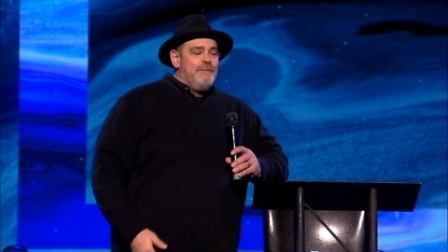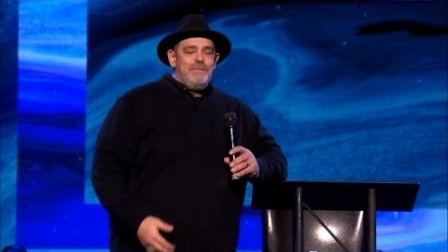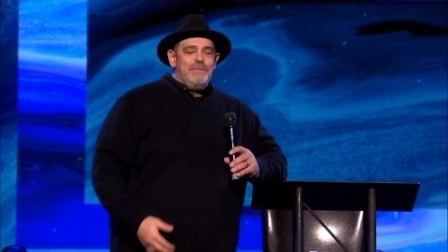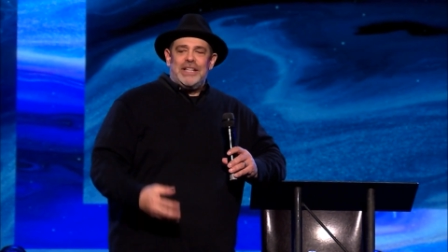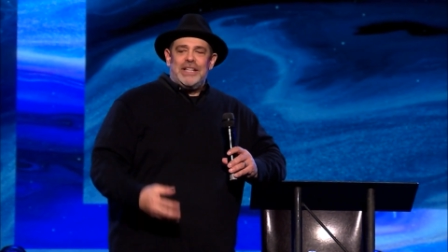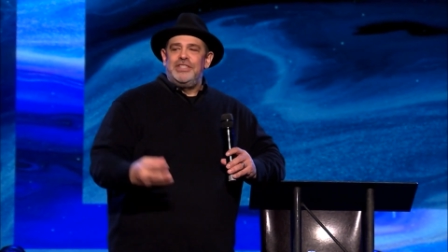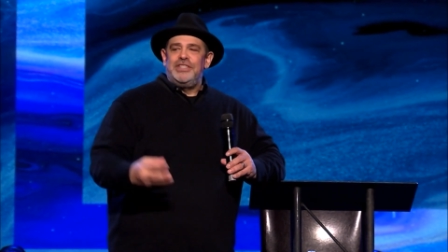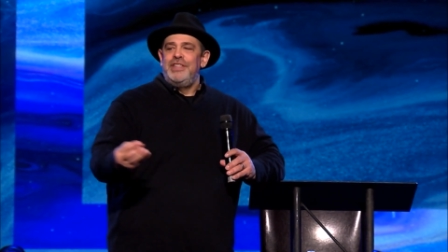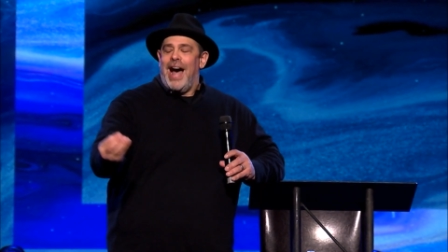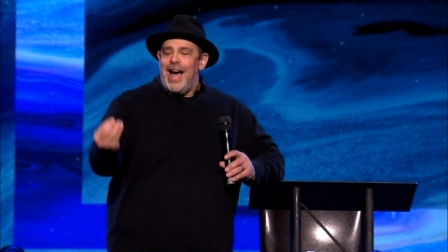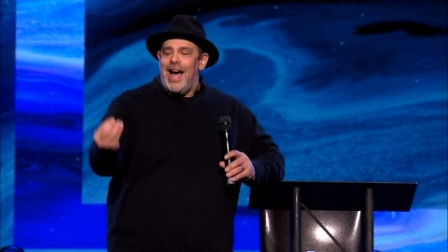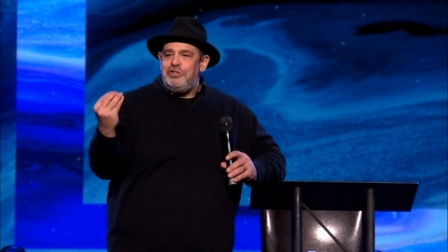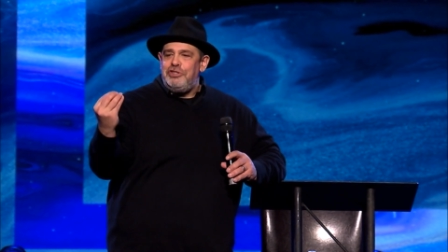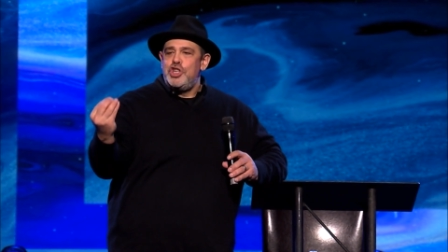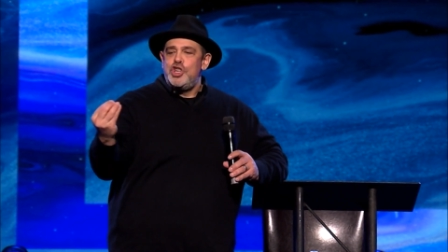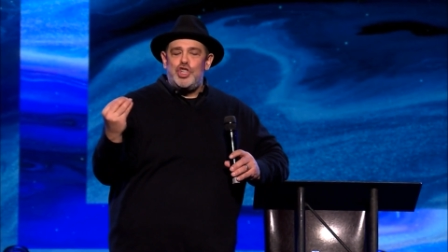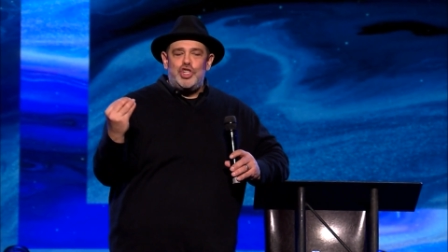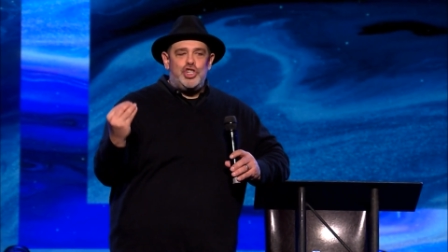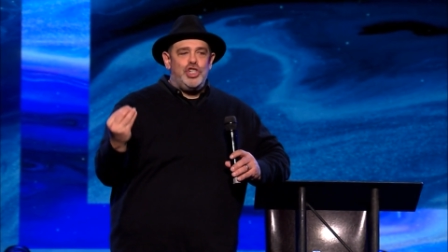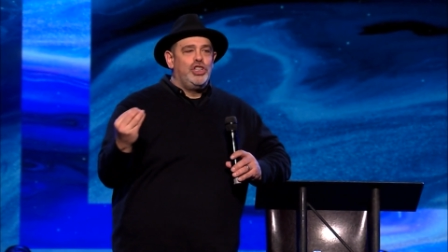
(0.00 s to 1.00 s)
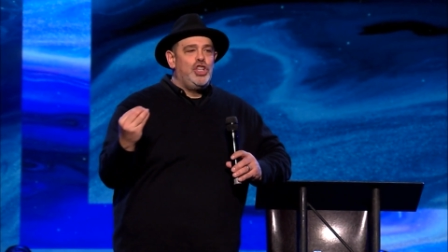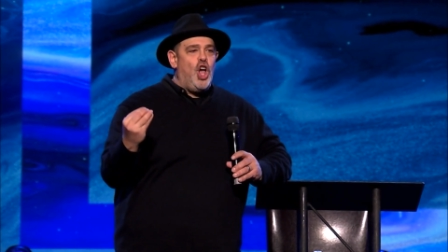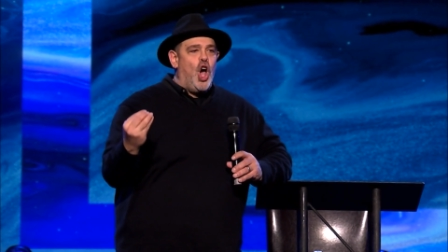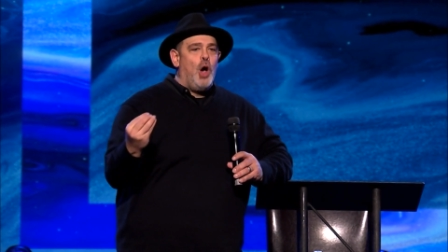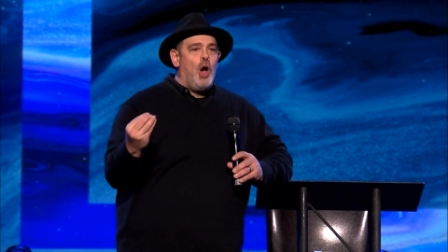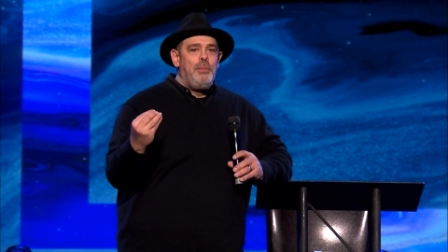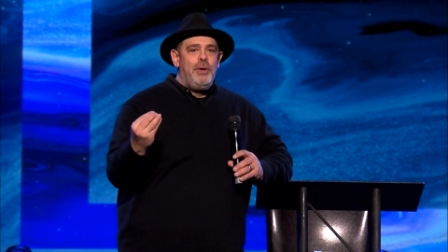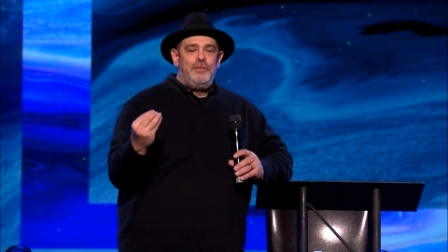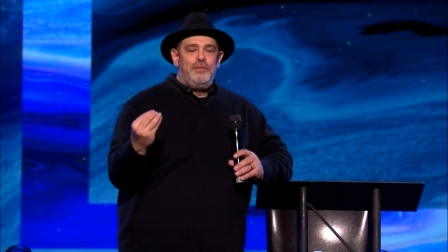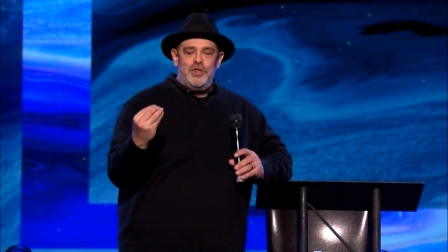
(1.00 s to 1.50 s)
That's not the
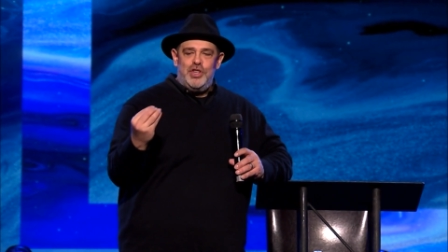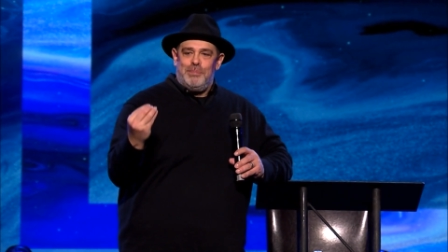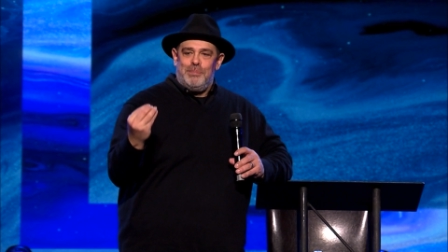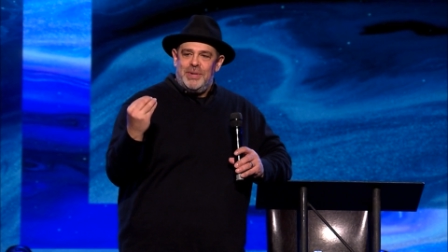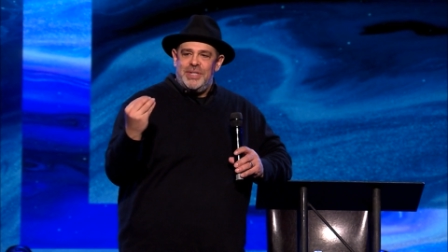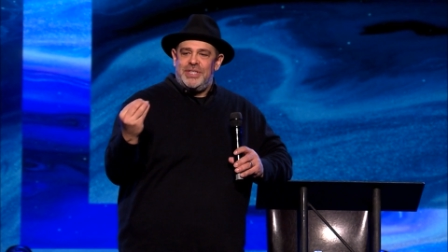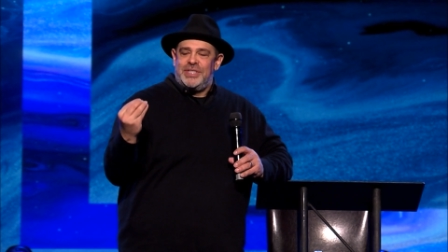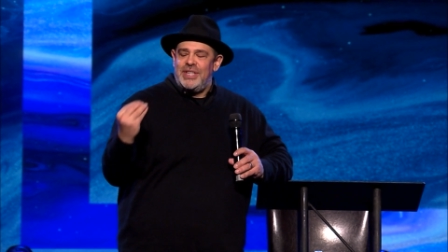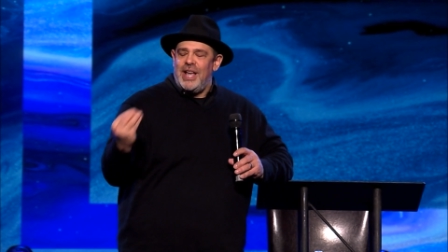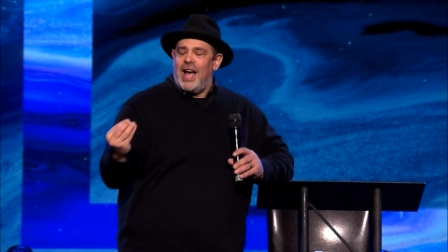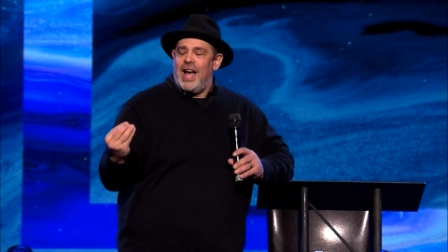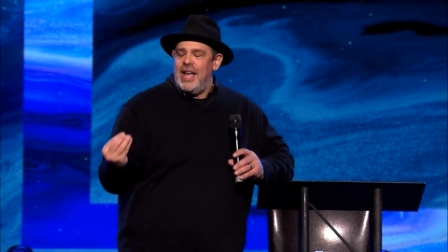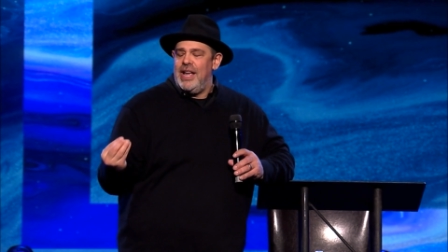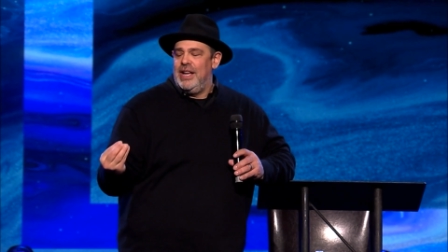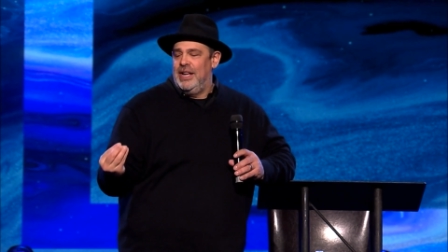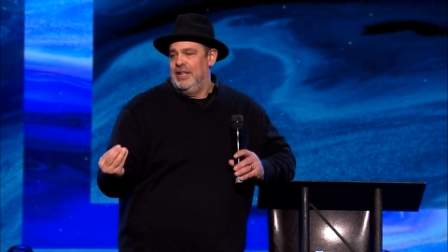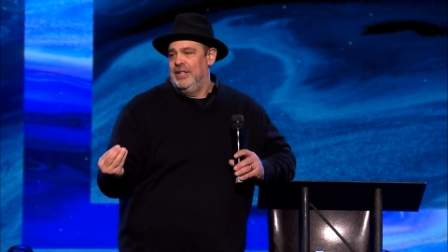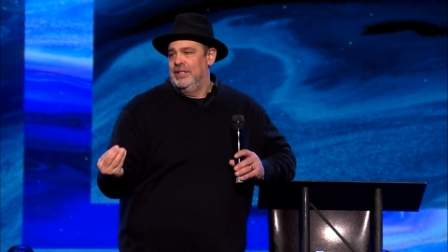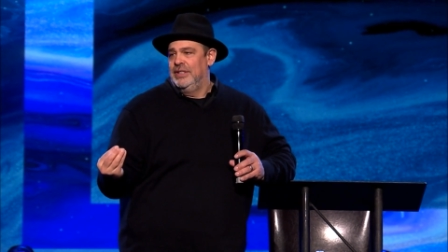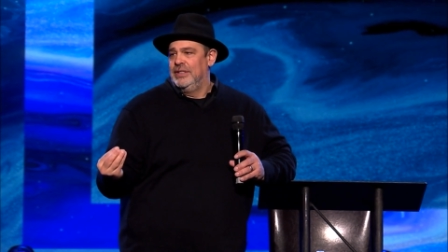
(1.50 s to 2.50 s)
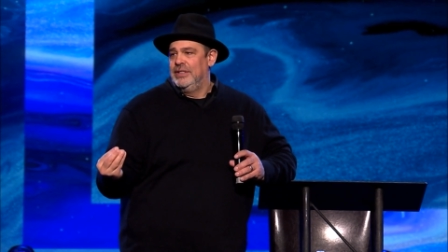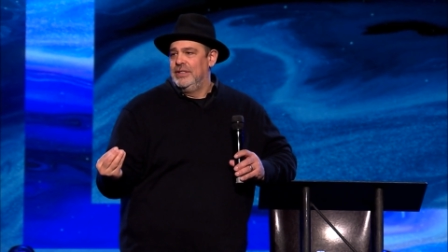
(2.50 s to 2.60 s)
shalom of Messiah.